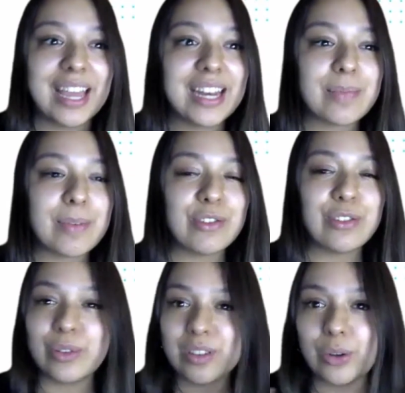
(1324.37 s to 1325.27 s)
And especially too
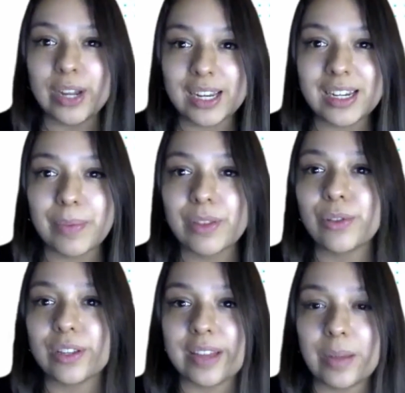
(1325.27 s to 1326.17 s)
with going in depth in those
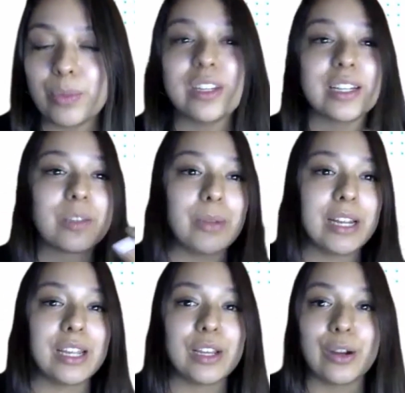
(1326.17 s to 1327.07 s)
examples and
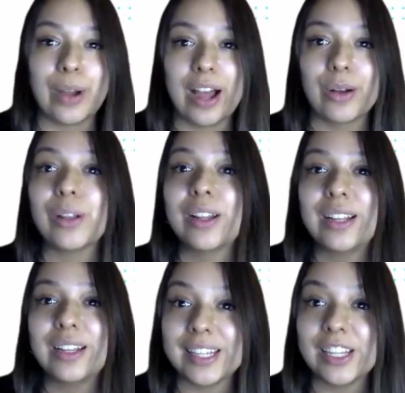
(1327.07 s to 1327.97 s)
explaining, how
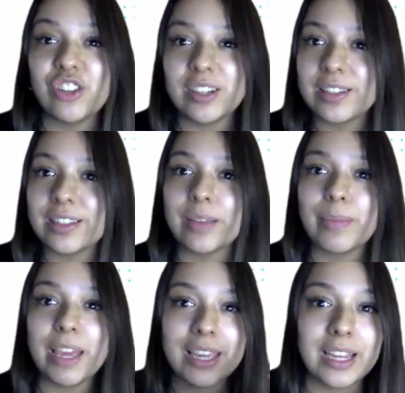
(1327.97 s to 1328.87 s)
LeadGenius is like
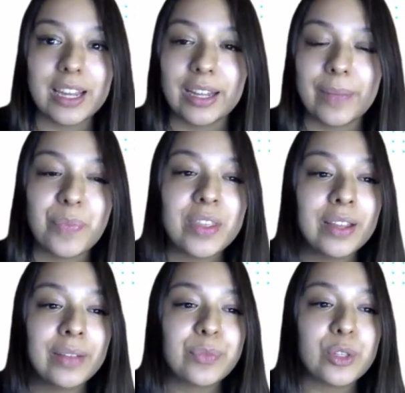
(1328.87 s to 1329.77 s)
making
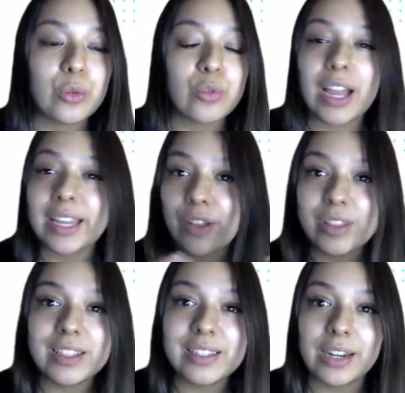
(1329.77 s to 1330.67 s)
gathering
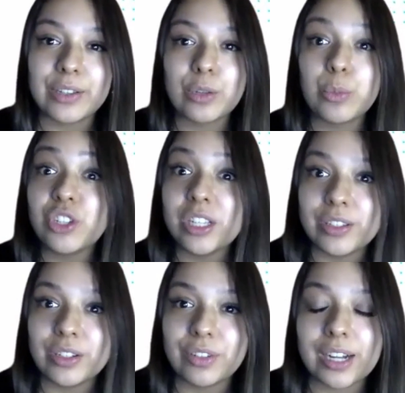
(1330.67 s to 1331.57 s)
this data so much
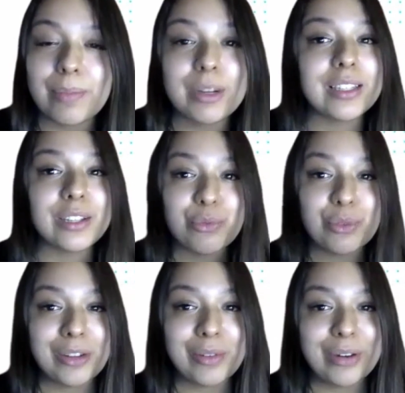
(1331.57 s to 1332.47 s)
easier for companies. It's really
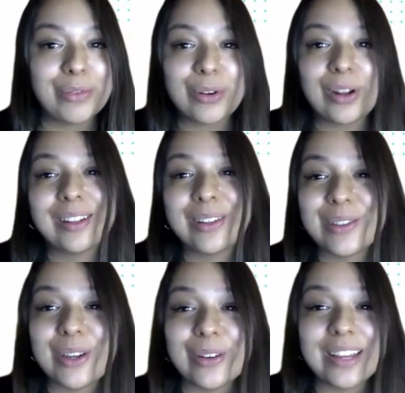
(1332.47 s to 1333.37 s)
great overall.
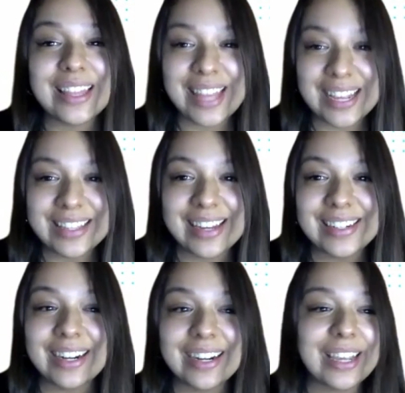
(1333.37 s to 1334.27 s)
So thanks again,
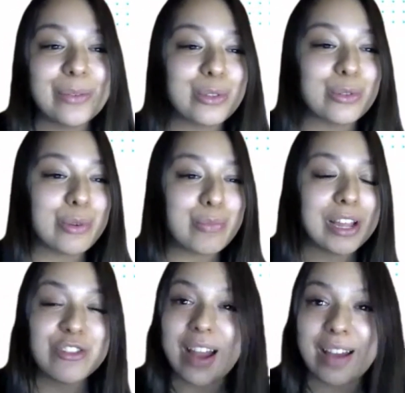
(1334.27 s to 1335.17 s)
Derek. It was a real
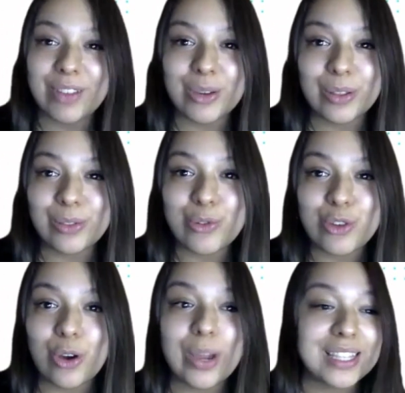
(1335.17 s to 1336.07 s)
pleasure having you on the
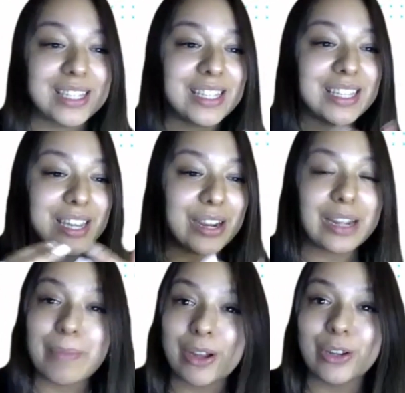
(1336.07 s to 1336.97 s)
show and hearing
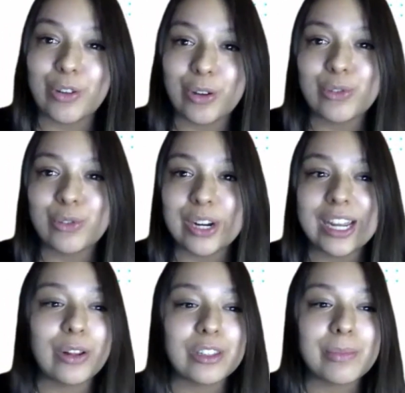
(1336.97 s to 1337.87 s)
about your growth story and
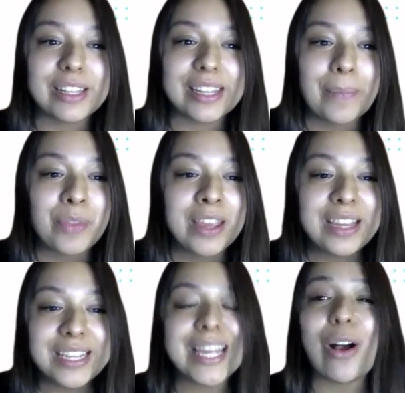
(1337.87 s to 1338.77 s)
ultimately
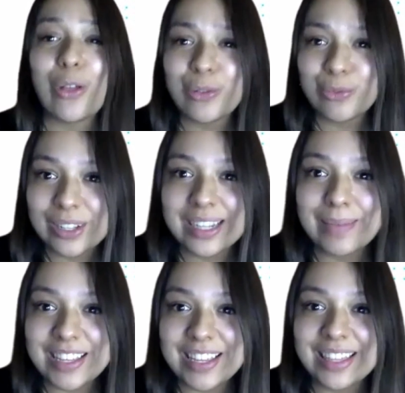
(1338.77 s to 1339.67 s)
seeing all the really
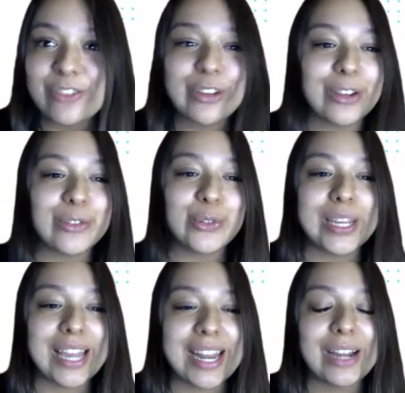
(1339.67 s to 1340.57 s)
amazing things you guys are doing
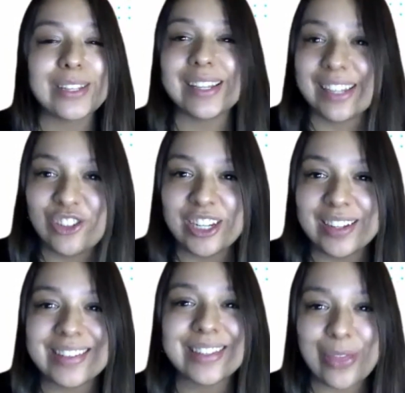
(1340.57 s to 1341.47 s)
in-house at
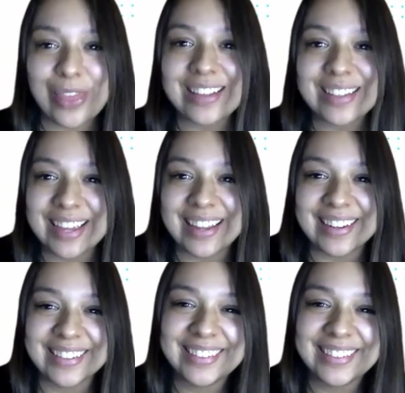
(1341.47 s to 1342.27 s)
LeadGenius. So thanks again.